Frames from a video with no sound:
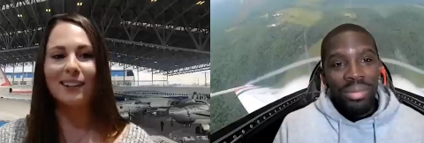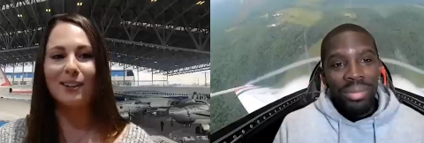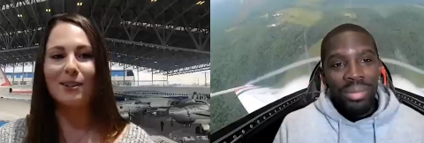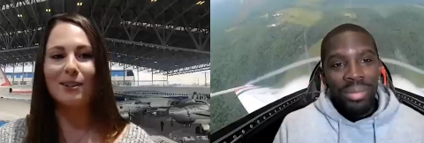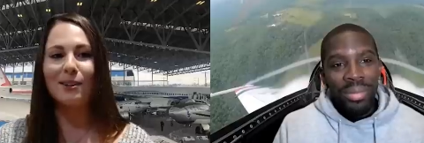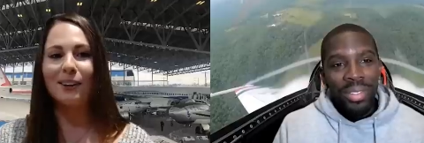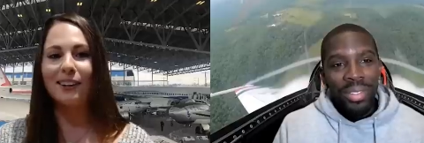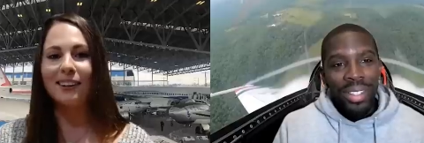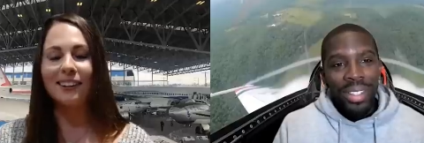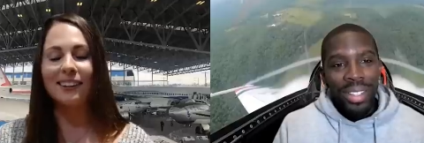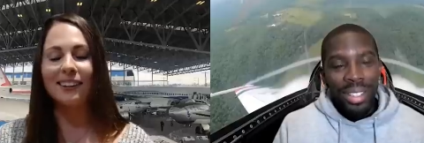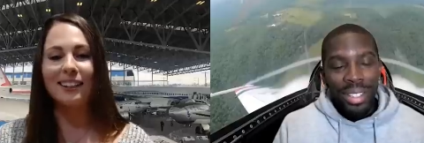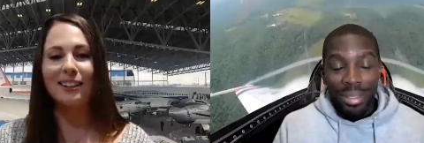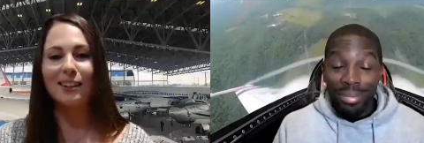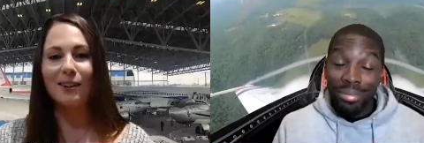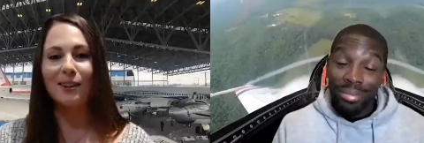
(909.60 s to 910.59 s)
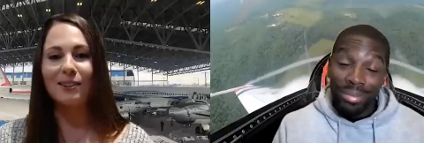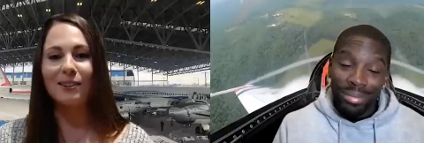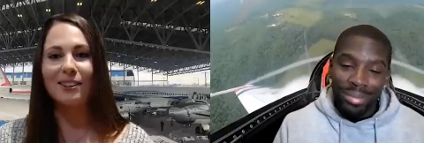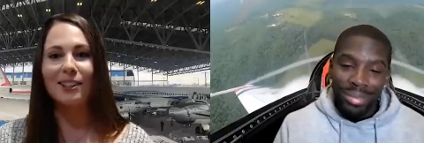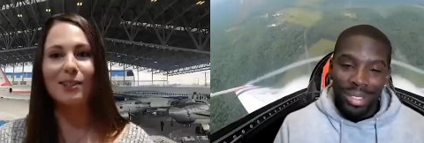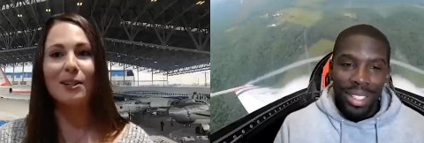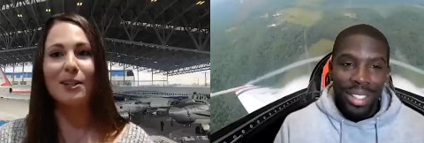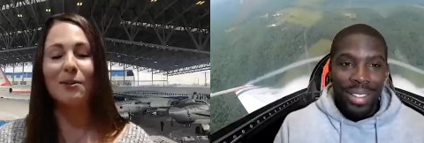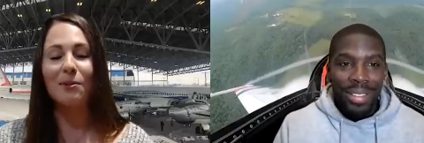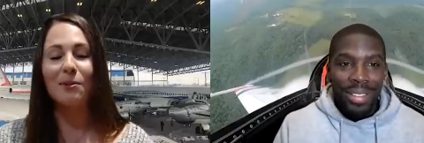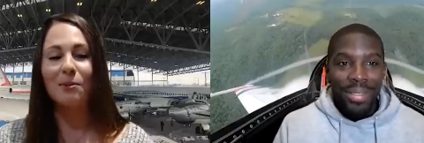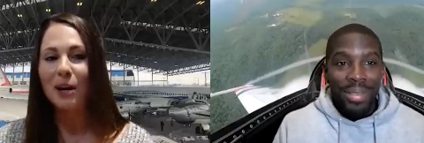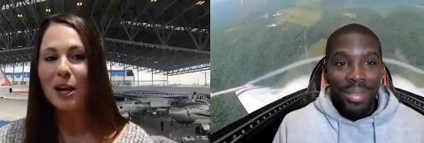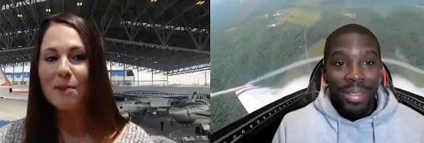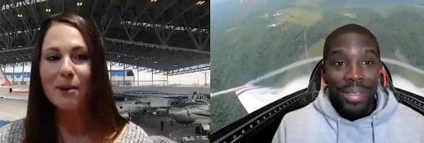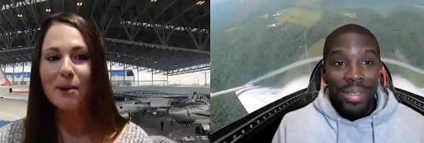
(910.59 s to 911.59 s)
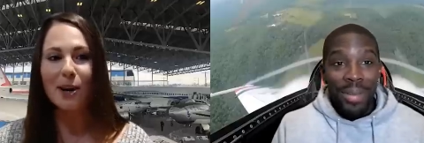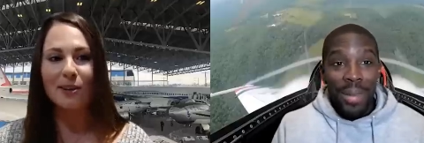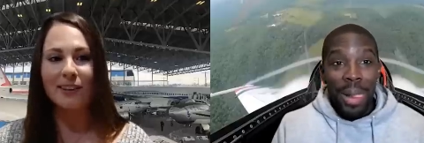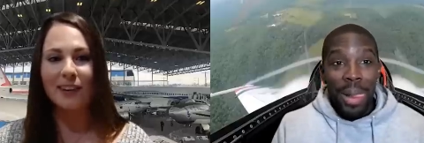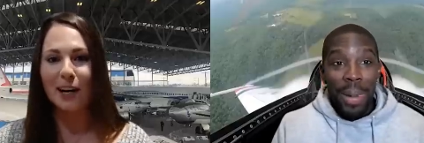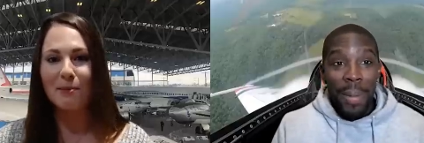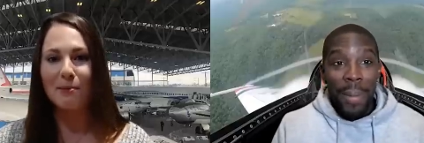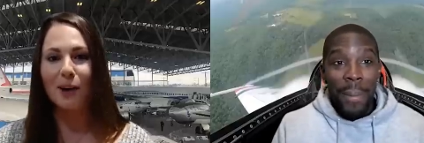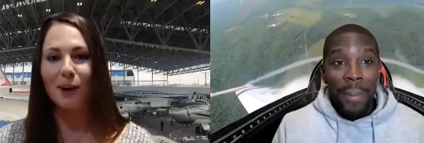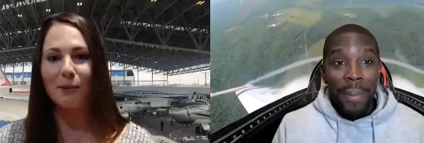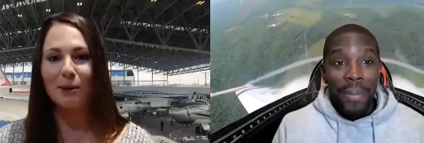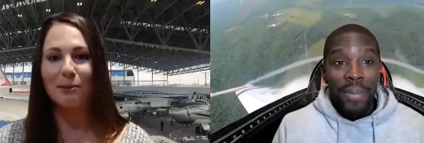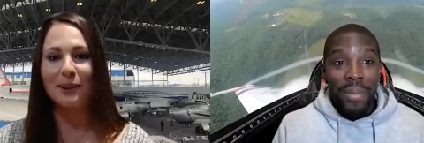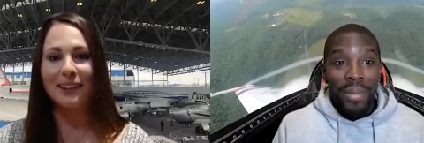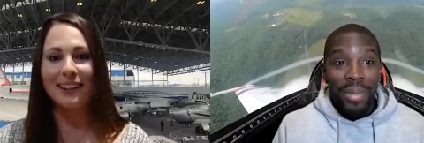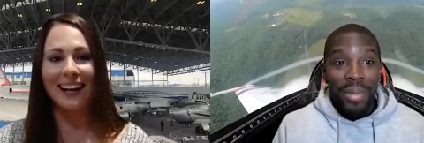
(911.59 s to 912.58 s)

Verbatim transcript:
Speaker 1: you are you know doing way better than I probably would in